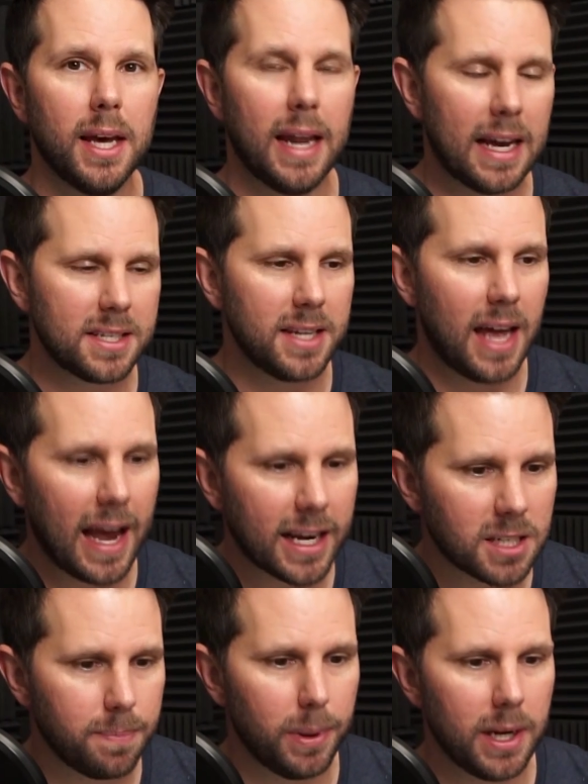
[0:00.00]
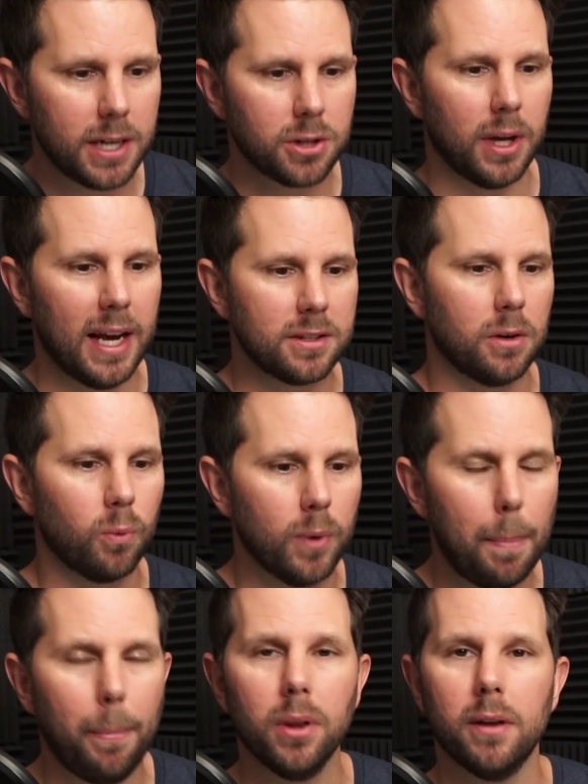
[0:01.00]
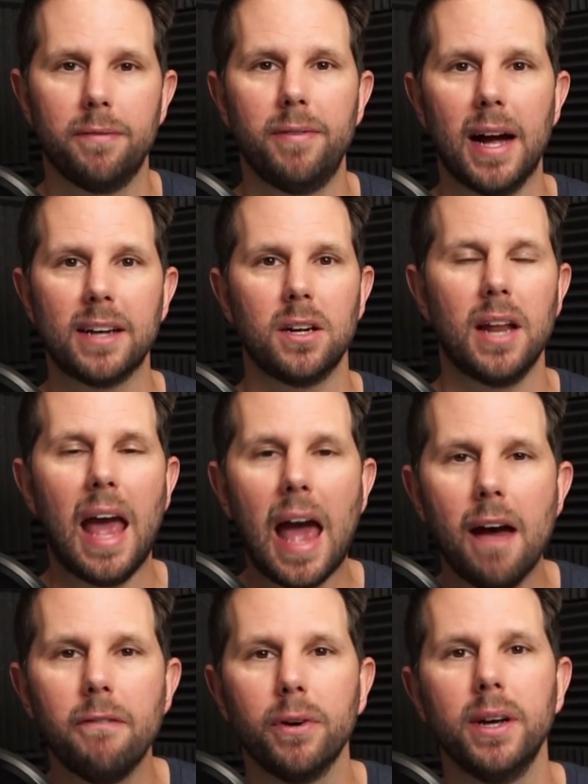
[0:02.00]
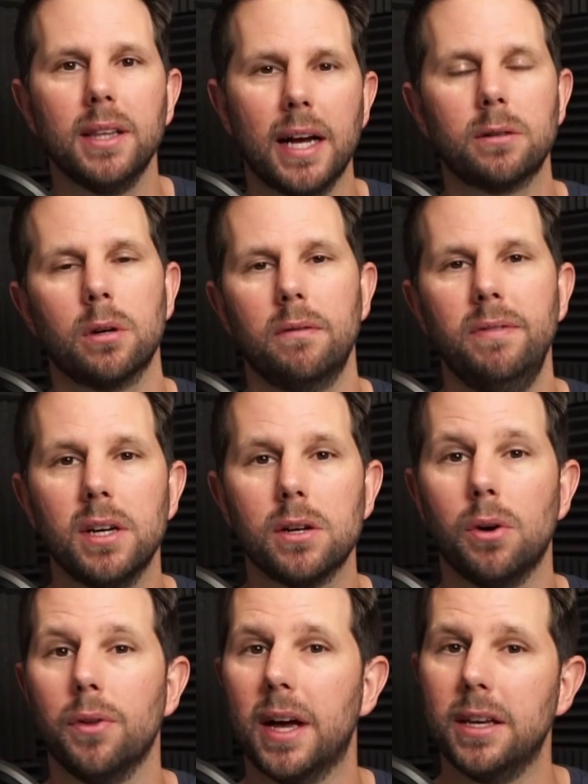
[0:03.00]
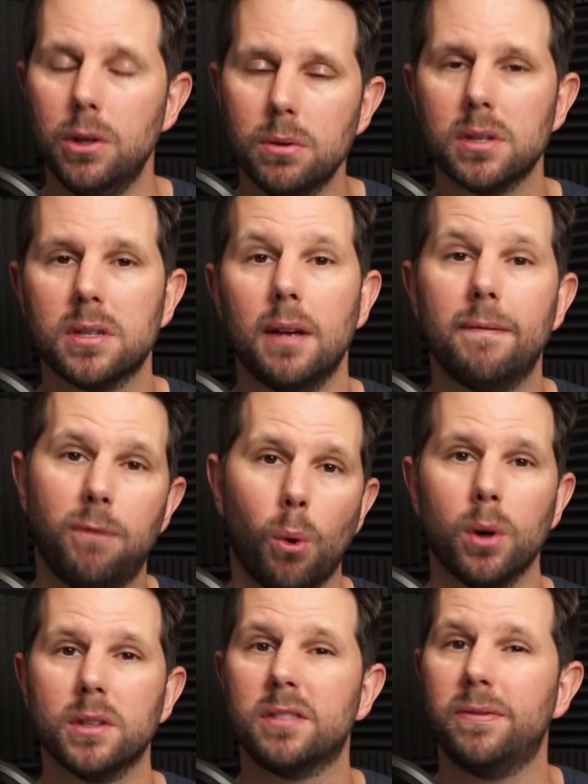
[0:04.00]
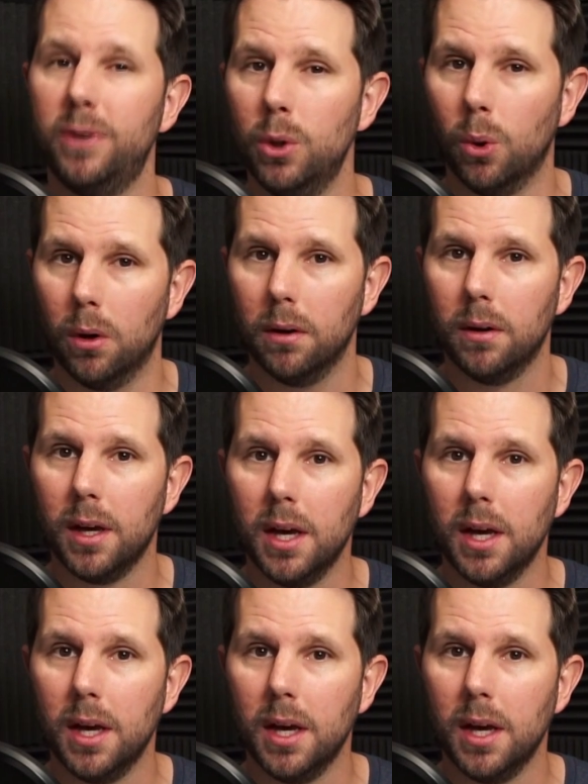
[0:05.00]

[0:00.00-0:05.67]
it has an exponential, has a ripple effect on every electric vehicle that uses it for its fuel.